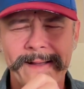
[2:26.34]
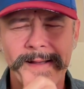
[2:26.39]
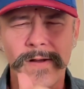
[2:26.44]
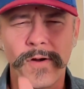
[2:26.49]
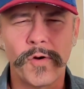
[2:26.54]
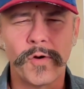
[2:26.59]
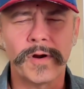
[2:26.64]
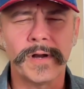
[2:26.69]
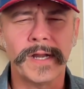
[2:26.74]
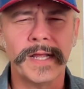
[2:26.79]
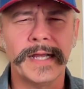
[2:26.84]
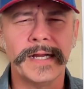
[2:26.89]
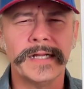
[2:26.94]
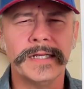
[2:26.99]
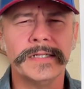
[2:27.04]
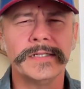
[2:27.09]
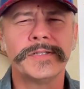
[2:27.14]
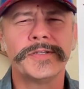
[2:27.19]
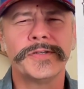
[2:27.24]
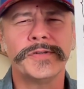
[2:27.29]

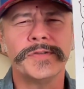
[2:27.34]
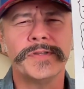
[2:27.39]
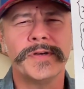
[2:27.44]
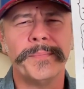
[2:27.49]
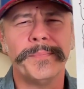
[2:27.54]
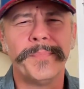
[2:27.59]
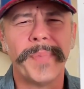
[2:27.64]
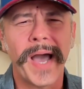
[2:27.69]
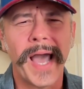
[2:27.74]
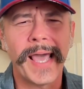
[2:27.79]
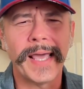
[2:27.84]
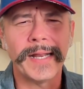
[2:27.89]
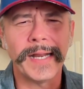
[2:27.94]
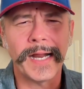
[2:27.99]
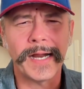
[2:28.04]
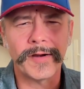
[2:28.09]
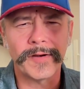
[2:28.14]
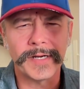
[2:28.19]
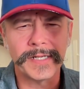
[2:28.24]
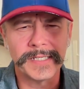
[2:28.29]
correlated to the
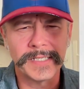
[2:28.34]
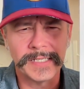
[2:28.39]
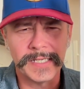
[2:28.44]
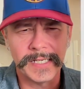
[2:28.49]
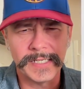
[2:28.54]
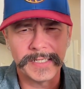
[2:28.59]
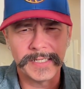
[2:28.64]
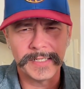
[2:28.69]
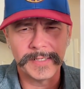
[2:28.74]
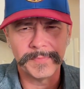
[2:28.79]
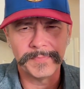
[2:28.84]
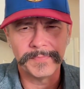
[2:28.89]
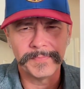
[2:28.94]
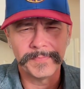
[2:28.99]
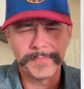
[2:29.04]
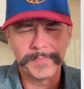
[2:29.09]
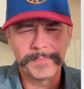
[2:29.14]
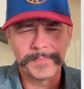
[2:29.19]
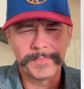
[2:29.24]
binary system